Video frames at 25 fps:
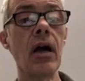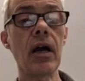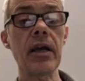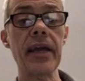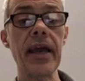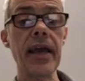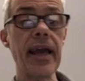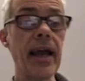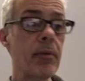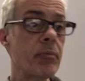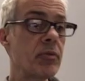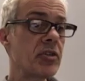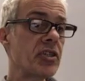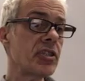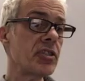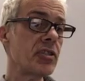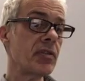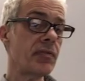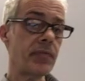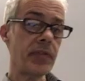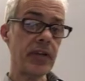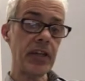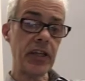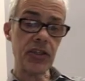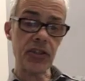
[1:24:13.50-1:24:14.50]
Okay, and we're
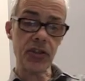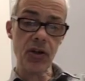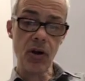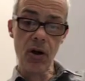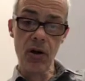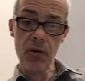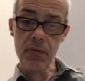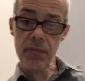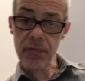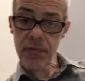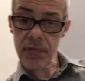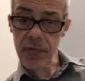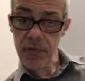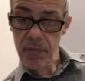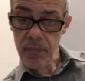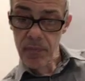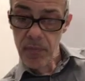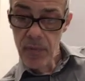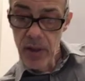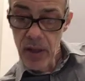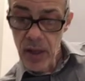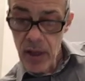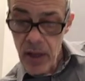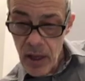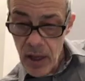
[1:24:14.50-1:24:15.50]
just to finish off,
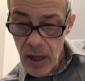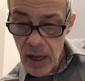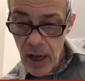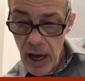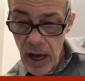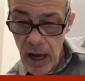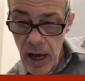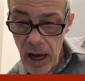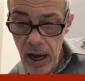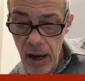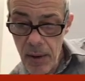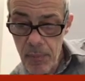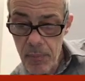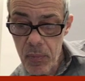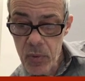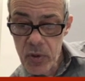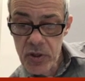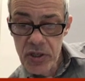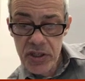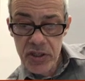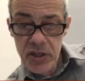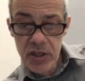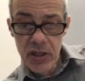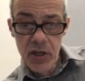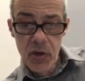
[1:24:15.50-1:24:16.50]
um,
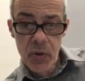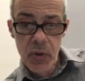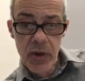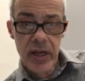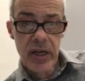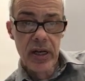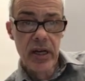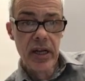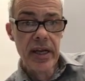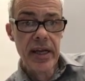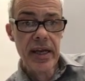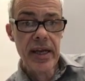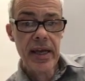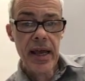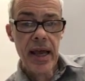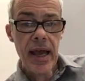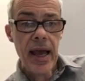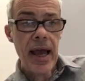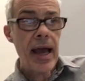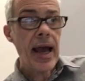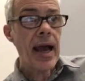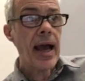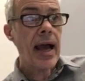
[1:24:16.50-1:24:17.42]
we're just going to quickly